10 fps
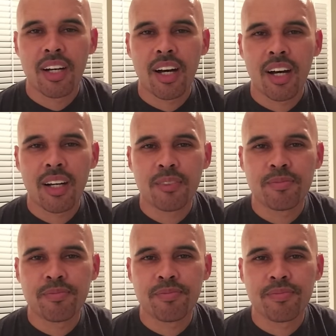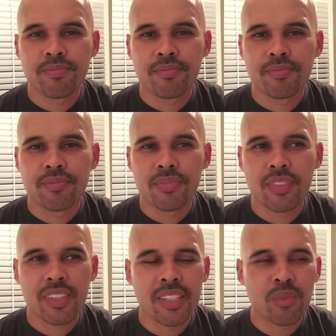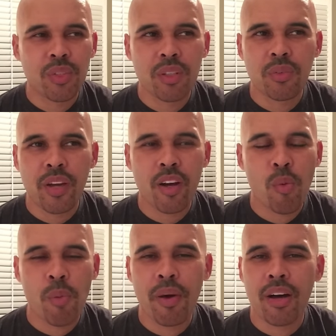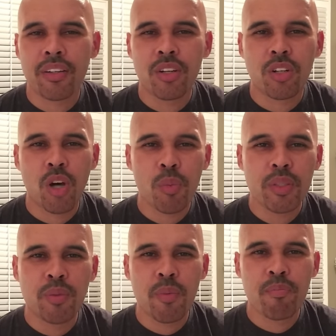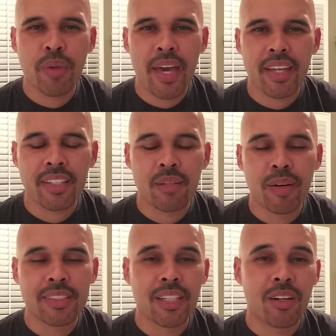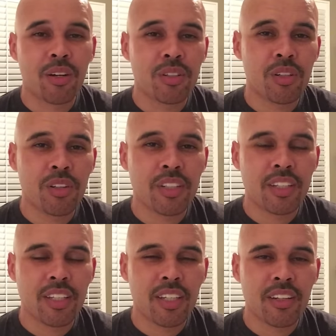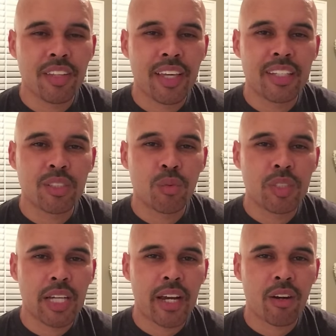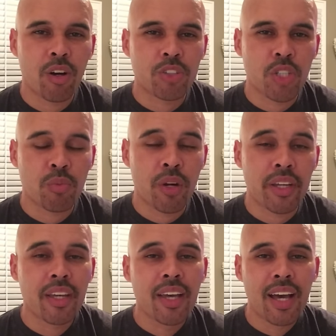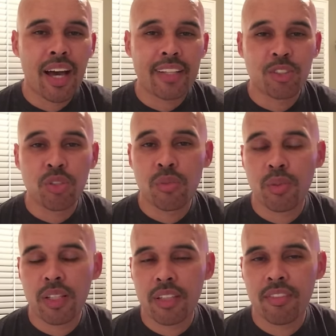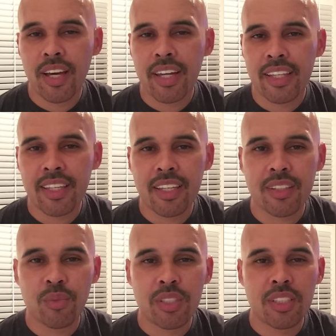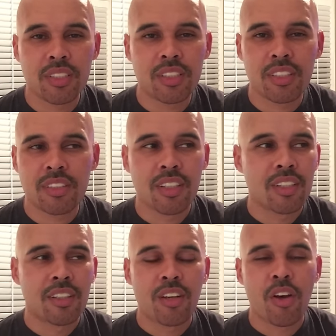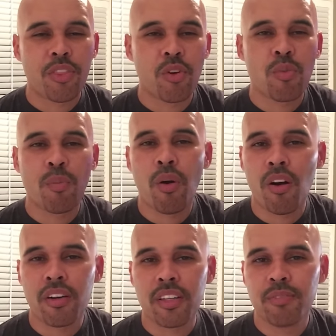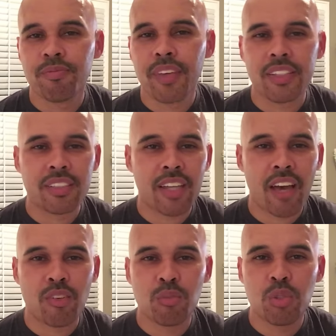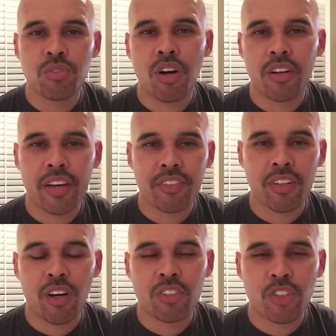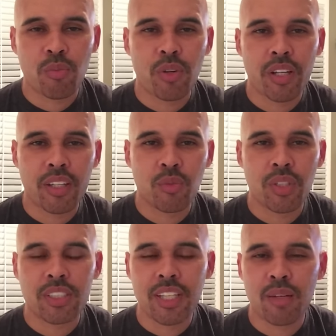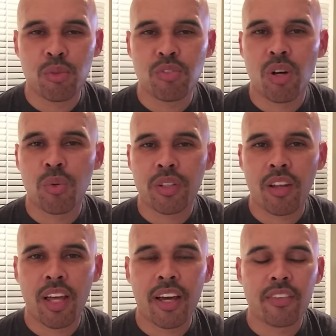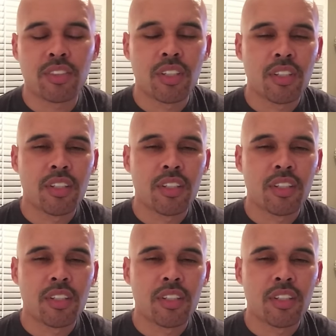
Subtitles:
Nothing really to write home about. You know, Kobe's been banged up. I said earlier on in the year that he should retire All-Star break. I truly believe that. I think we should just throw him a party and just have him move on after the All-Star break, and we just kind of move on with our lives.